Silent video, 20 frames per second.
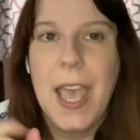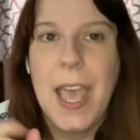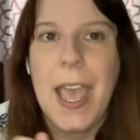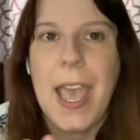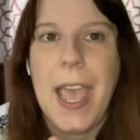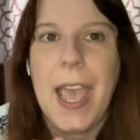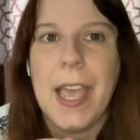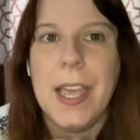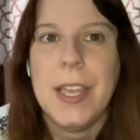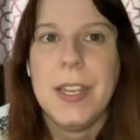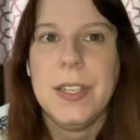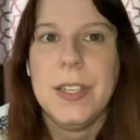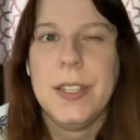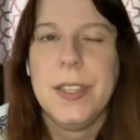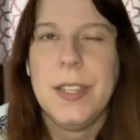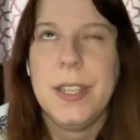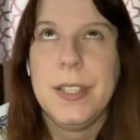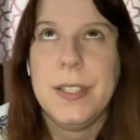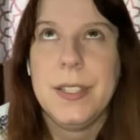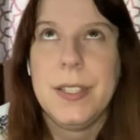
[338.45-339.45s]
and
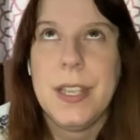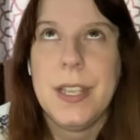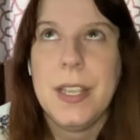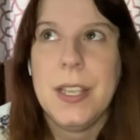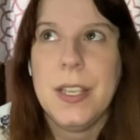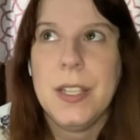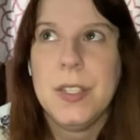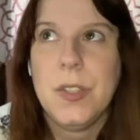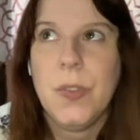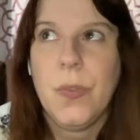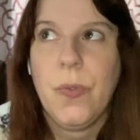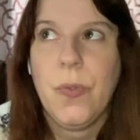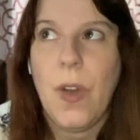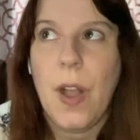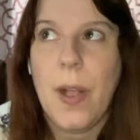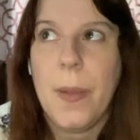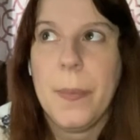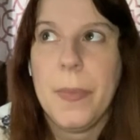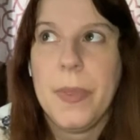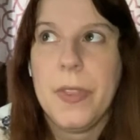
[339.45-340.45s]
this is
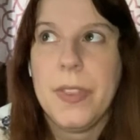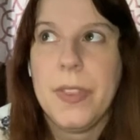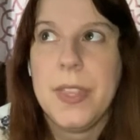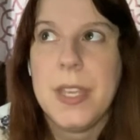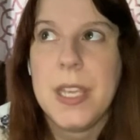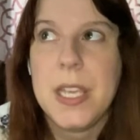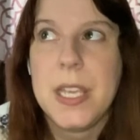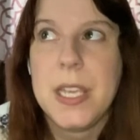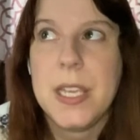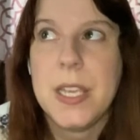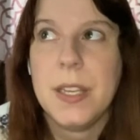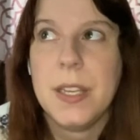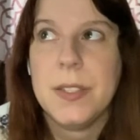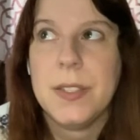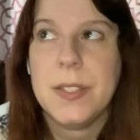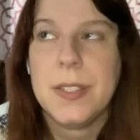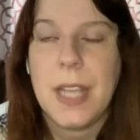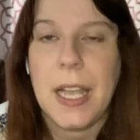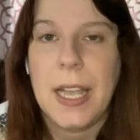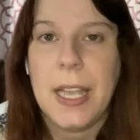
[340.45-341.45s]
from the
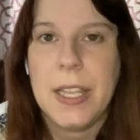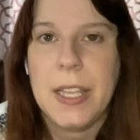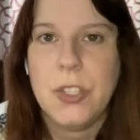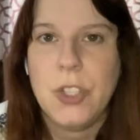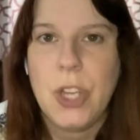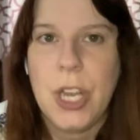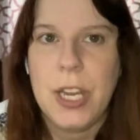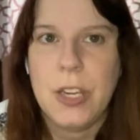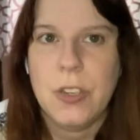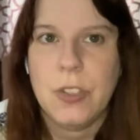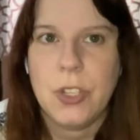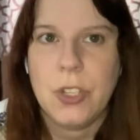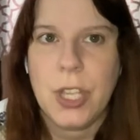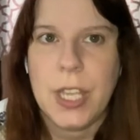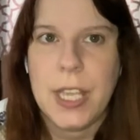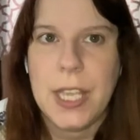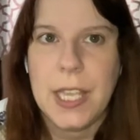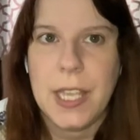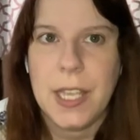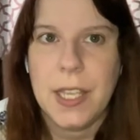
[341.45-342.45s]
Psy
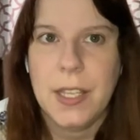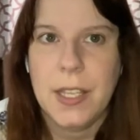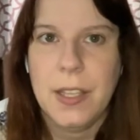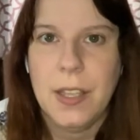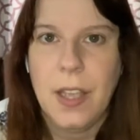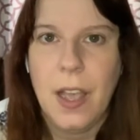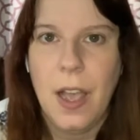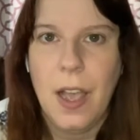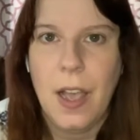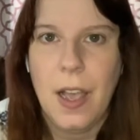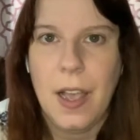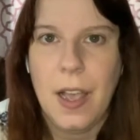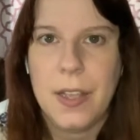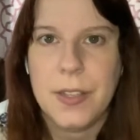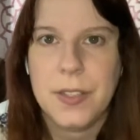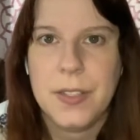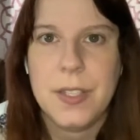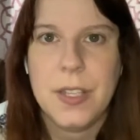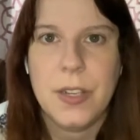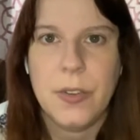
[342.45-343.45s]
Changeling
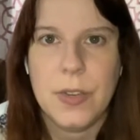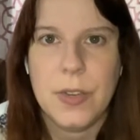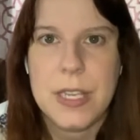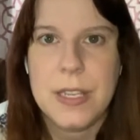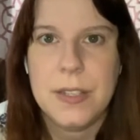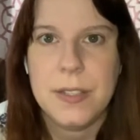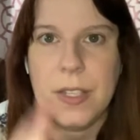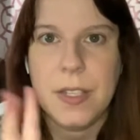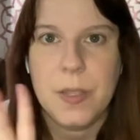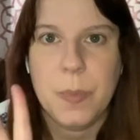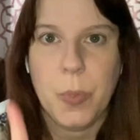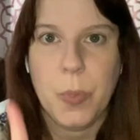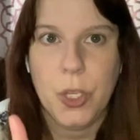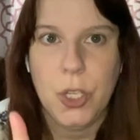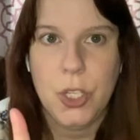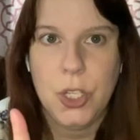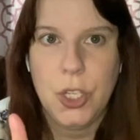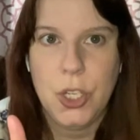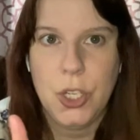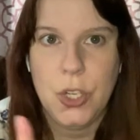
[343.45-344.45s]
series. It's
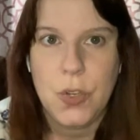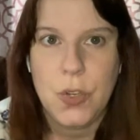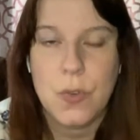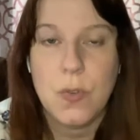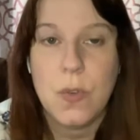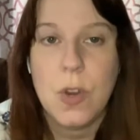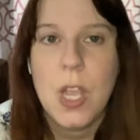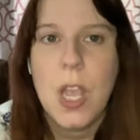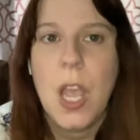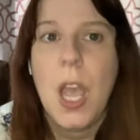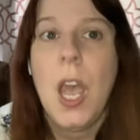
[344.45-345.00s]
book 2.